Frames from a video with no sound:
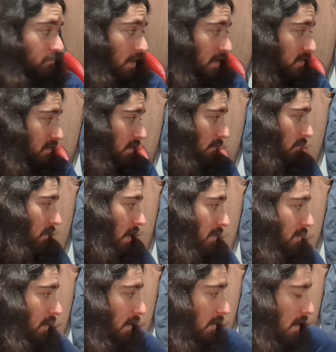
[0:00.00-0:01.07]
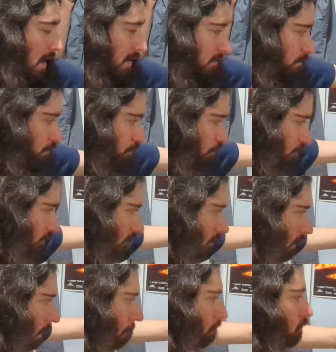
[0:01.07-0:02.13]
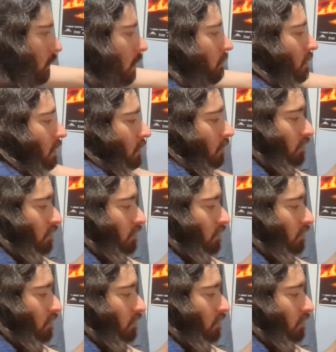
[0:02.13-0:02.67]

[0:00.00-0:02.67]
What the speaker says: We'll find that. What I'm going to